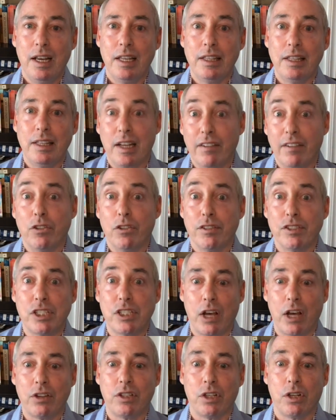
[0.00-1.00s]
and the governor of
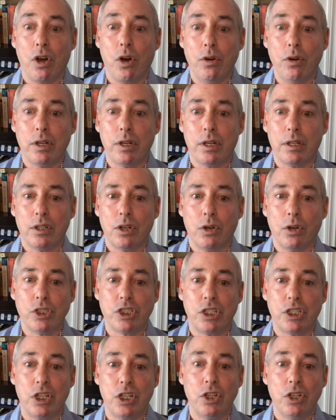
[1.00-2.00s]
South Dakota,
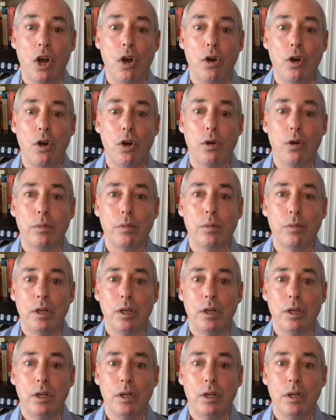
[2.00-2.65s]
Kristi Noem,